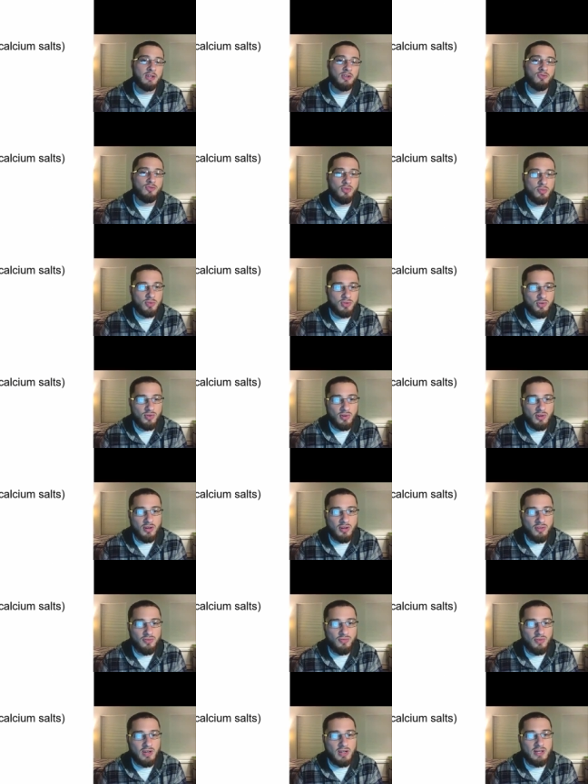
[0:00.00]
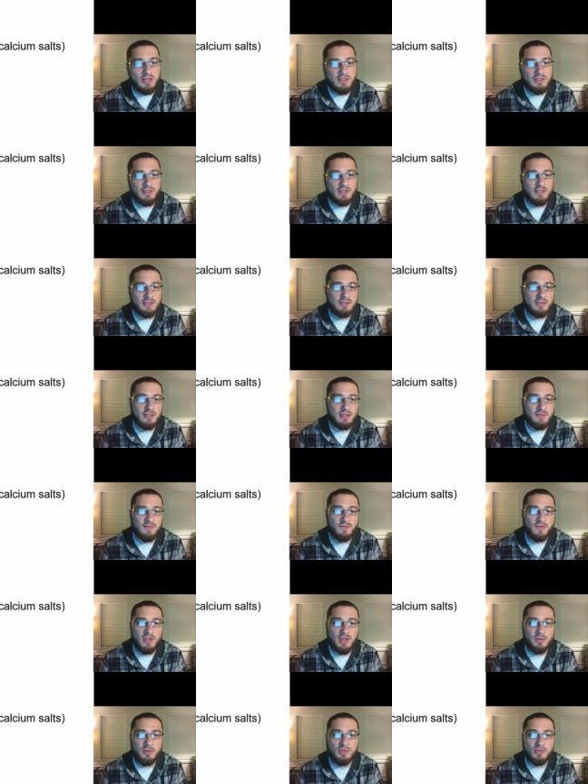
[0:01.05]
Rheumatoid arthritis is an
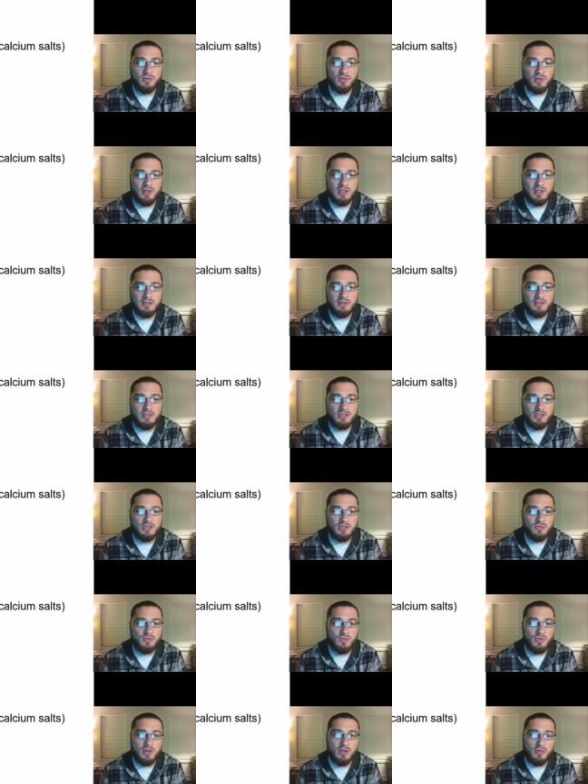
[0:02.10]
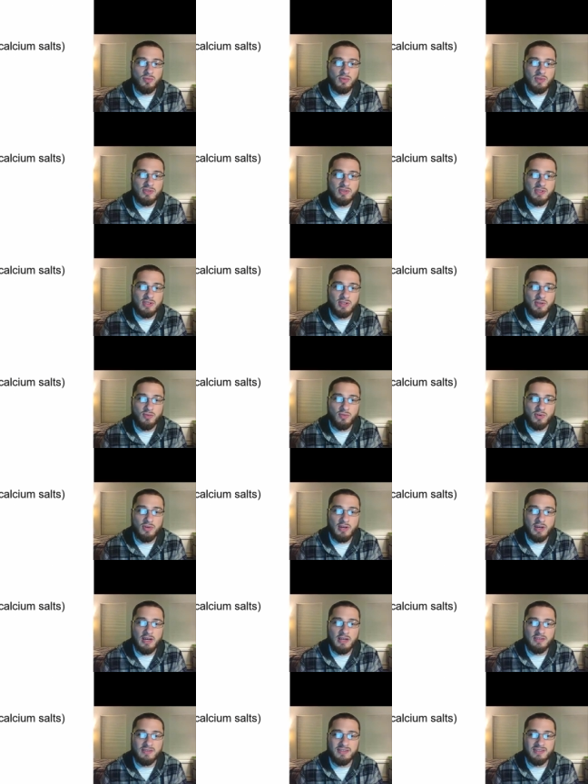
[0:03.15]
inflammatory condition where we see it
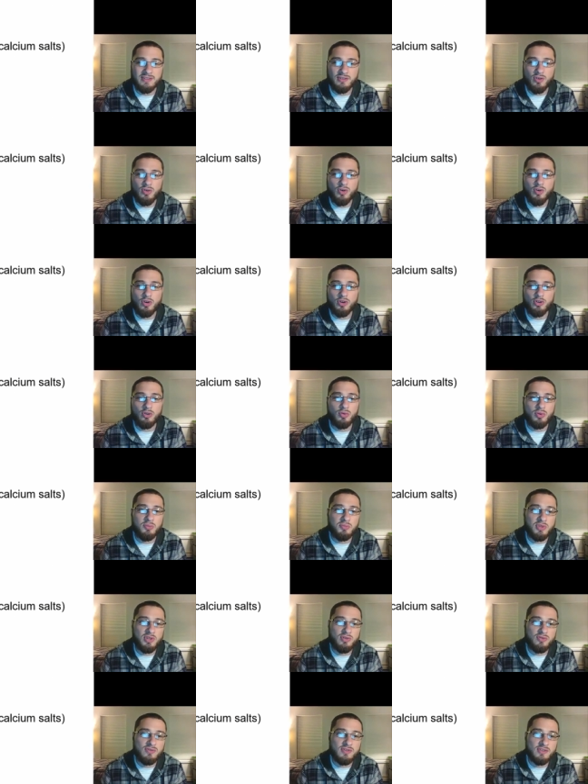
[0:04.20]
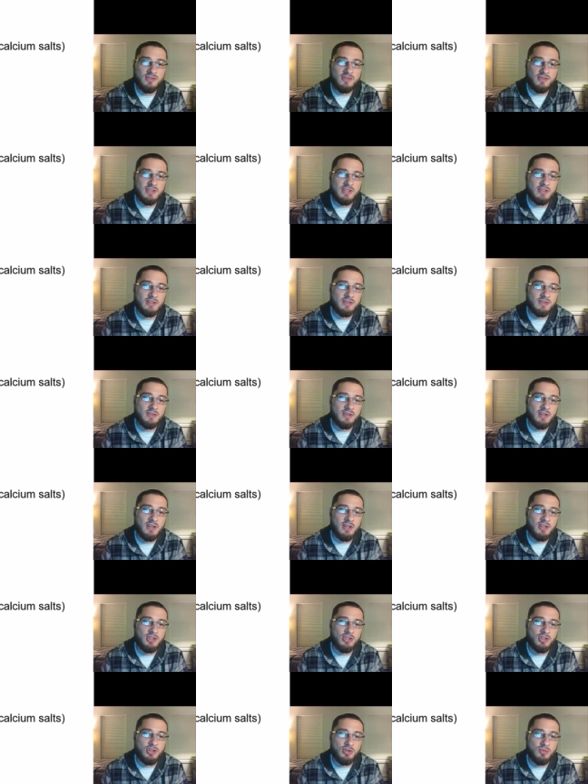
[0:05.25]
as an autoimmune disease.
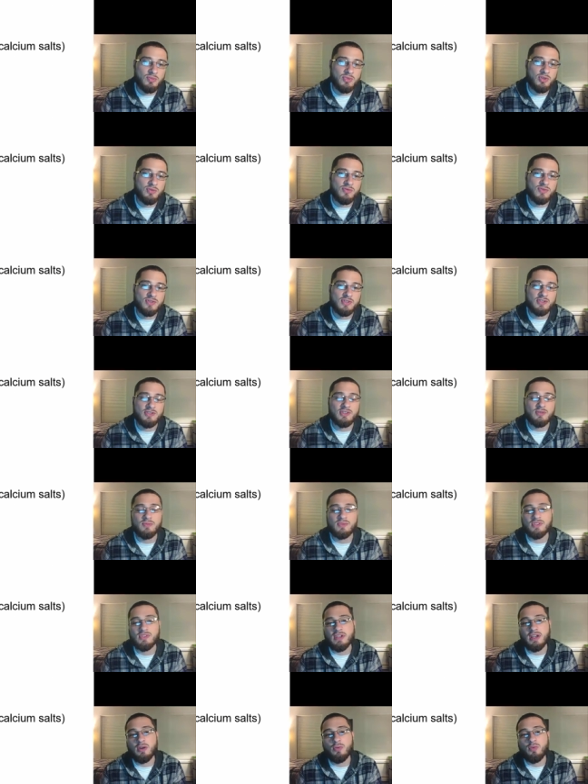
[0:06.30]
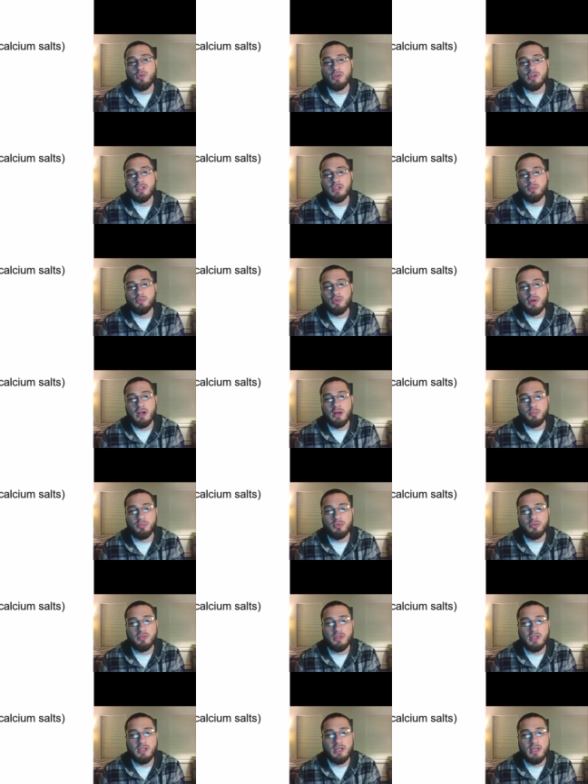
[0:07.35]
Your immune system is not working
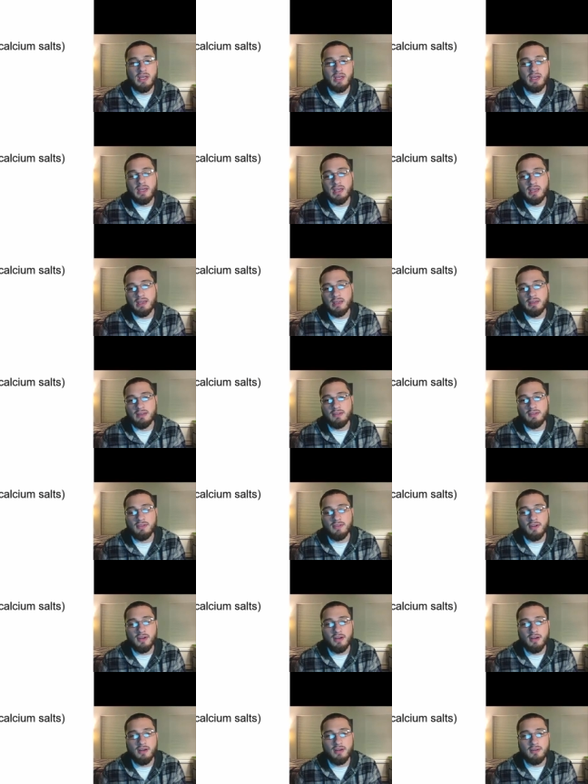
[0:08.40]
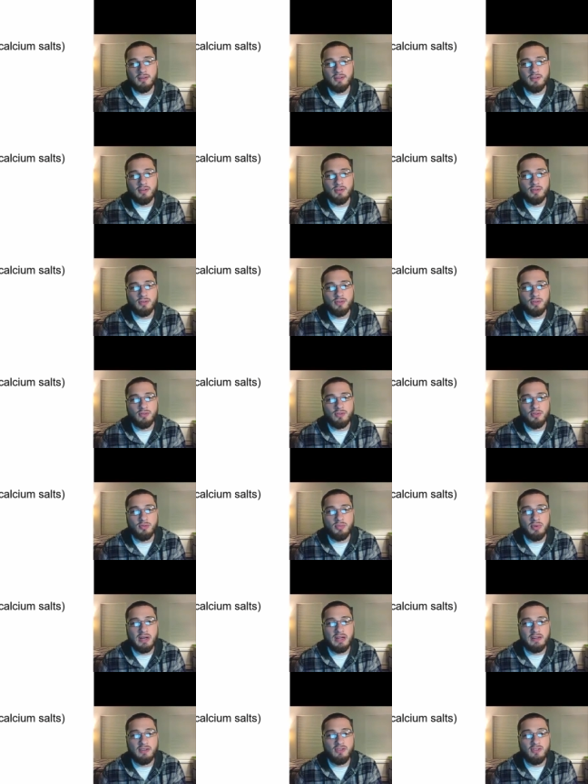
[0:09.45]
properly, and your
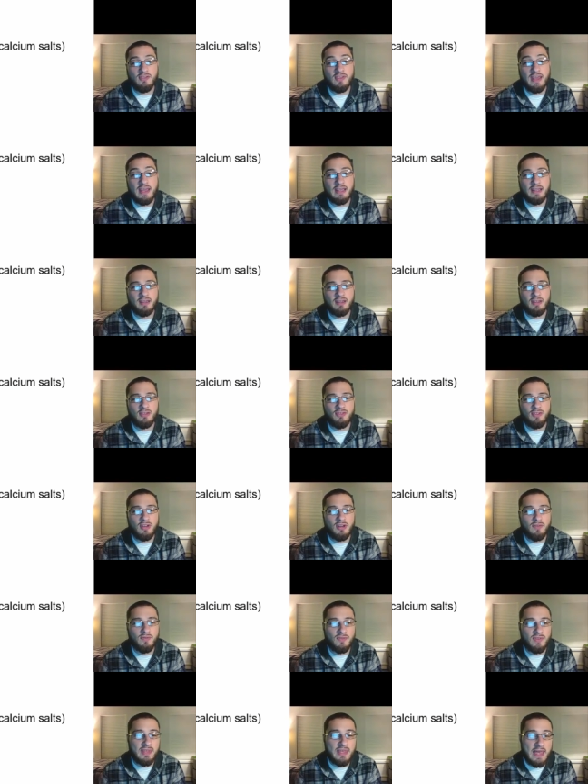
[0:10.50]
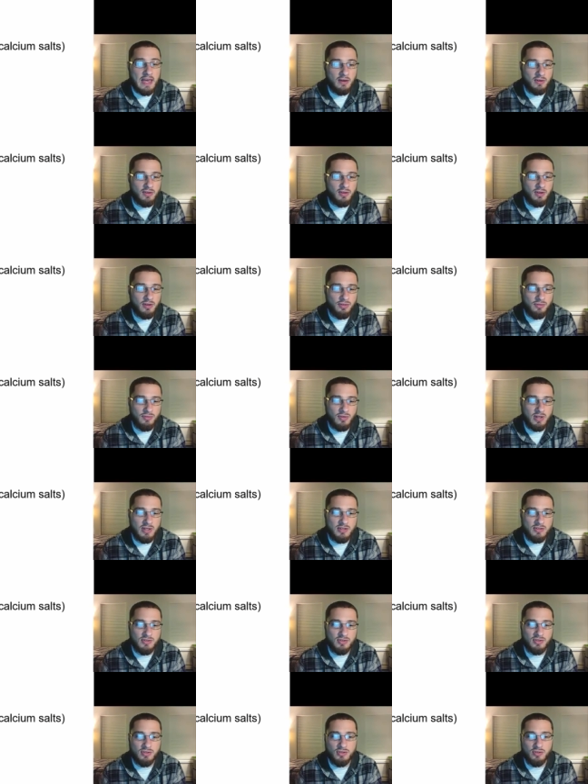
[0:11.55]
body's attacking itself. Gouty
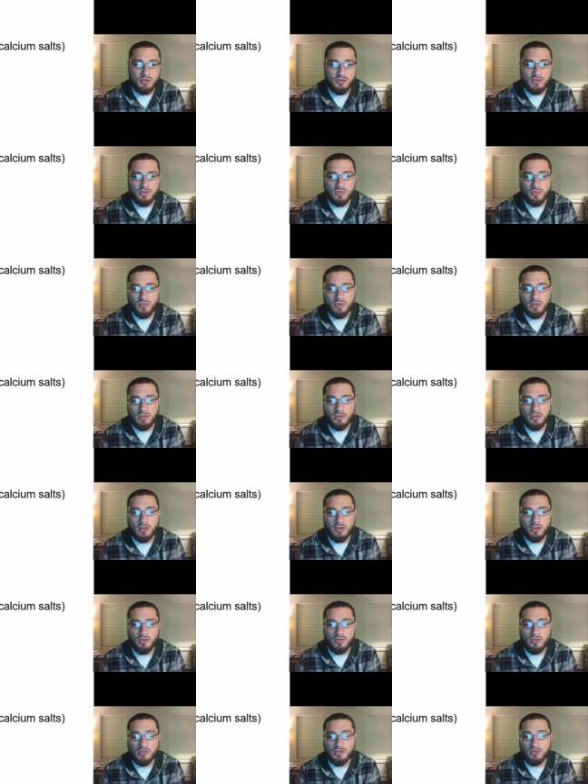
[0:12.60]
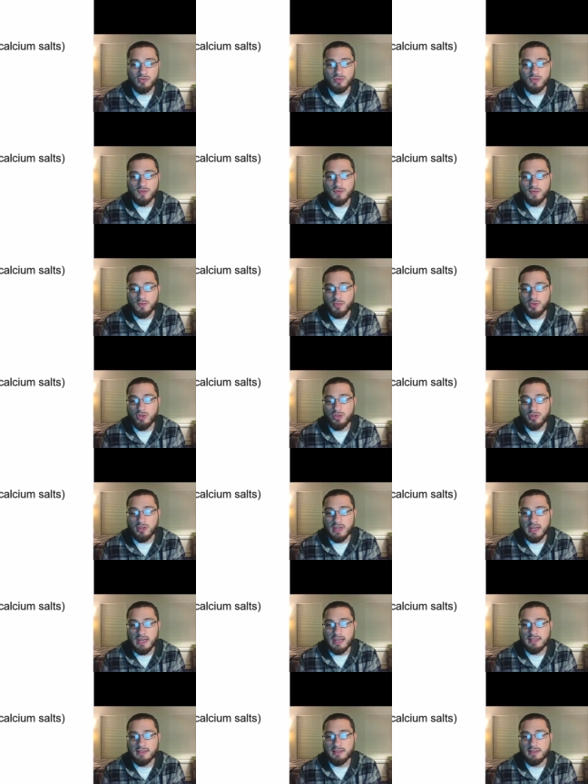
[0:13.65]
arthritis occurs when crystals from uric
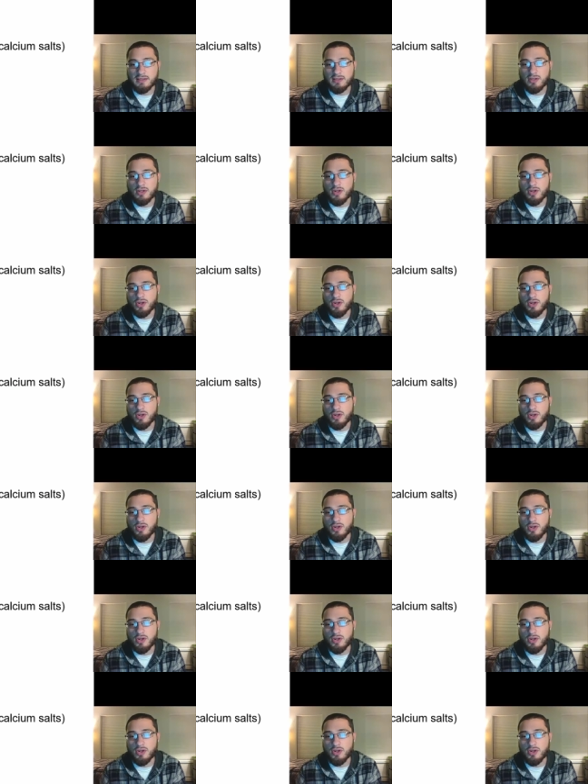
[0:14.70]
acid,